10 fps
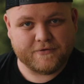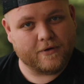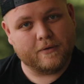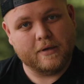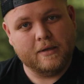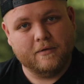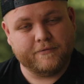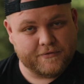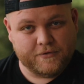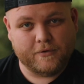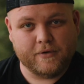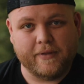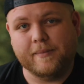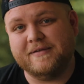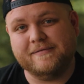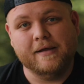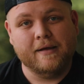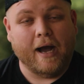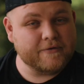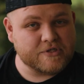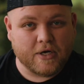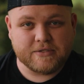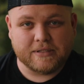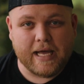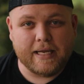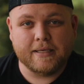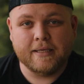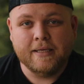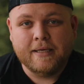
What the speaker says: So for those of you who don't know, that means I was in charge of lighting.